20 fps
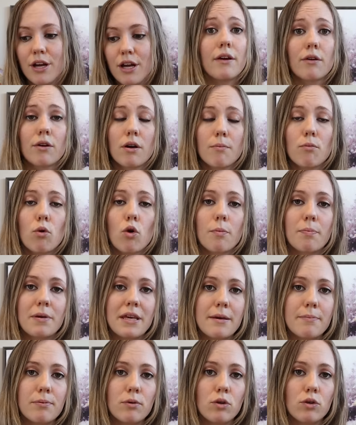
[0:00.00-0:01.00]
there are more
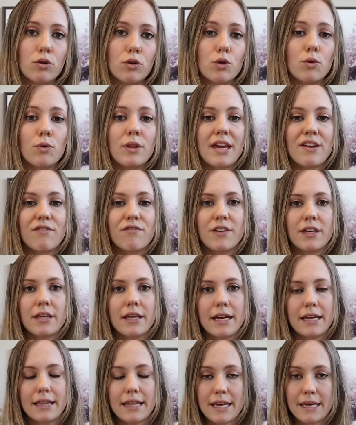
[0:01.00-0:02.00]
people who they feel
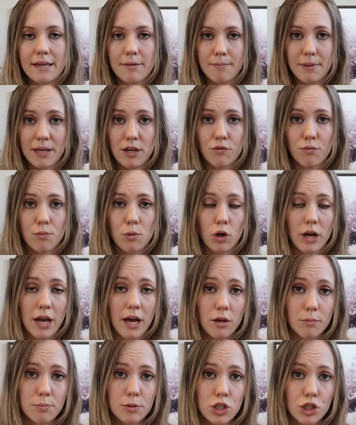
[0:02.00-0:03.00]
like they can be of more
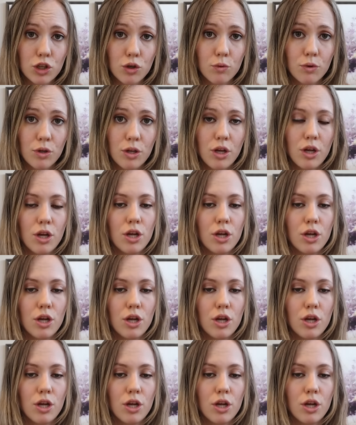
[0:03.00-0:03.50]
help to.